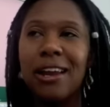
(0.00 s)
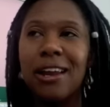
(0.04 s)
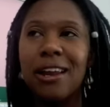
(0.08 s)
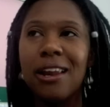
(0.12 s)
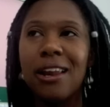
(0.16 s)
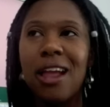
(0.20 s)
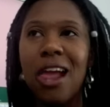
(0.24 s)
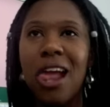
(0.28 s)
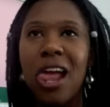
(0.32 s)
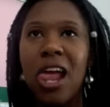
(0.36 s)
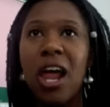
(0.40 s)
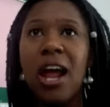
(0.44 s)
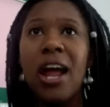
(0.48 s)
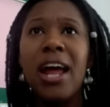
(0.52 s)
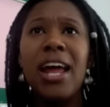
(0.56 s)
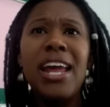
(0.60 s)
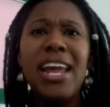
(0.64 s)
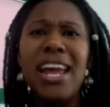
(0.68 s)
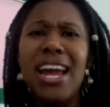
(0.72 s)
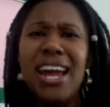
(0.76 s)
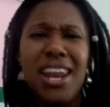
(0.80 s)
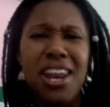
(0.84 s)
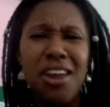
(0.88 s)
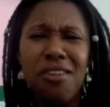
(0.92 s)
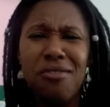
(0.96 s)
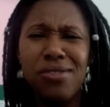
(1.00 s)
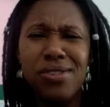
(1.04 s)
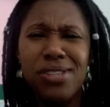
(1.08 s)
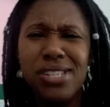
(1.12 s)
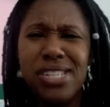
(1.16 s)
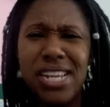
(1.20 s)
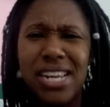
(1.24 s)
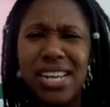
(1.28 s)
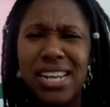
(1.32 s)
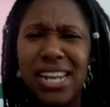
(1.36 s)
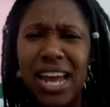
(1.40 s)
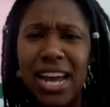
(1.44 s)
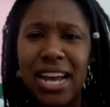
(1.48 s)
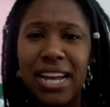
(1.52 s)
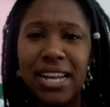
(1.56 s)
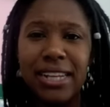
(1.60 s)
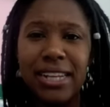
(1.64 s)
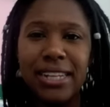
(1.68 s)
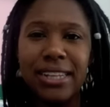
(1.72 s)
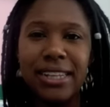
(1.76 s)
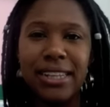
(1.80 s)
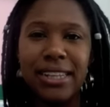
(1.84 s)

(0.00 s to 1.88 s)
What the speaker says: And he had never seen, like,